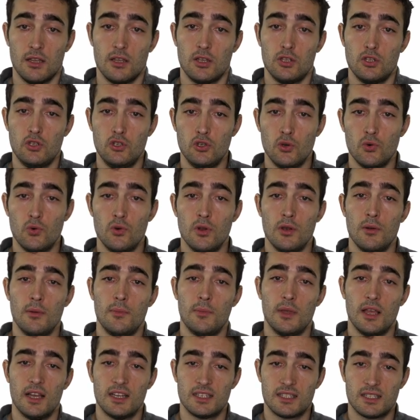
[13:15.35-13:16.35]
you
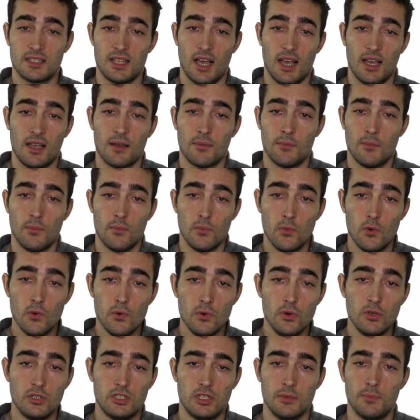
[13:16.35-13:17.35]
will stack
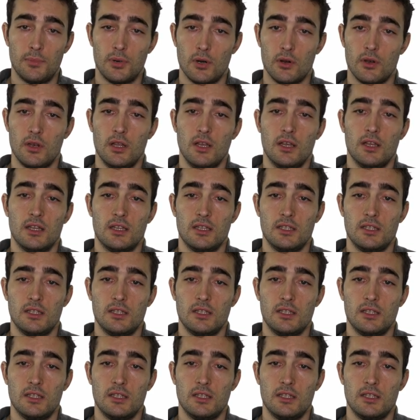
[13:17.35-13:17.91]
multiple